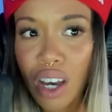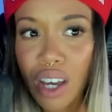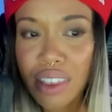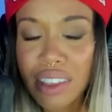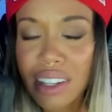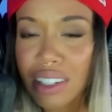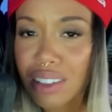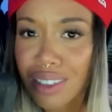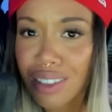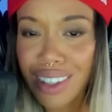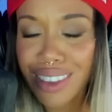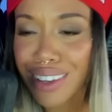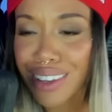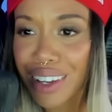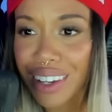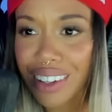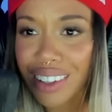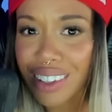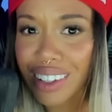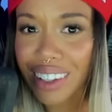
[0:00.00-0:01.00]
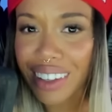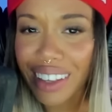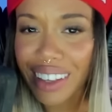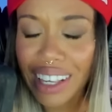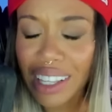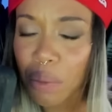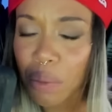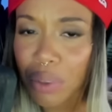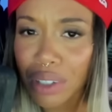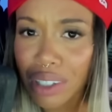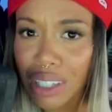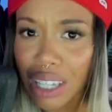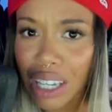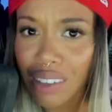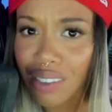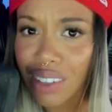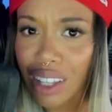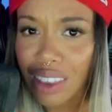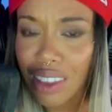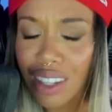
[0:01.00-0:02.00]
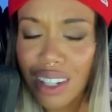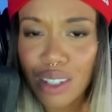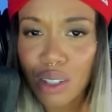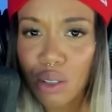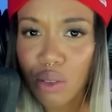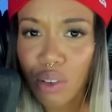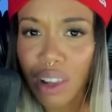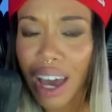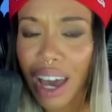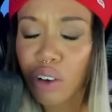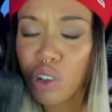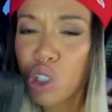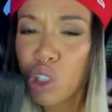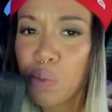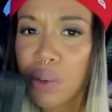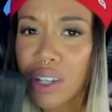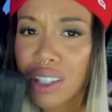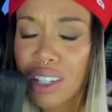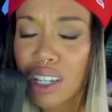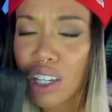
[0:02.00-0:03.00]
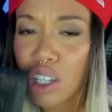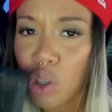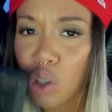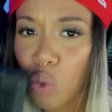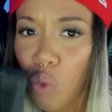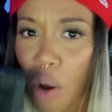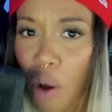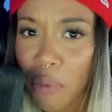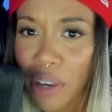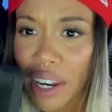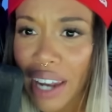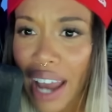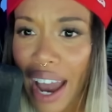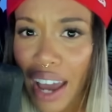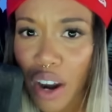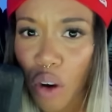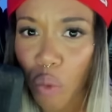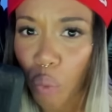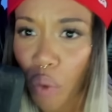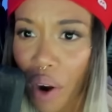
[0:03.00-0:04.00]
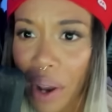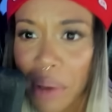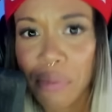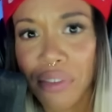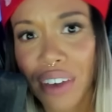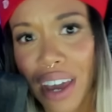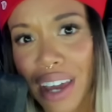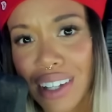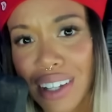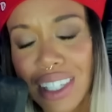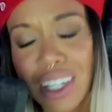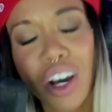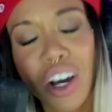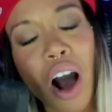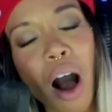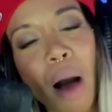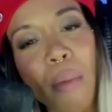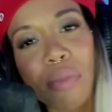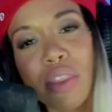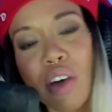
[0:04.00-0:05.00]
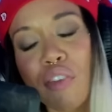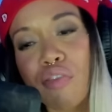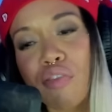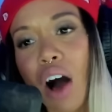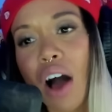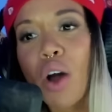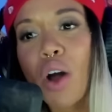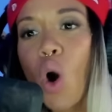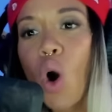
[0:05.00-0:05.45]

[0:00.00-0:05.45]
that he believed that this LGBTQ woman had a fantasy. Come the fuck.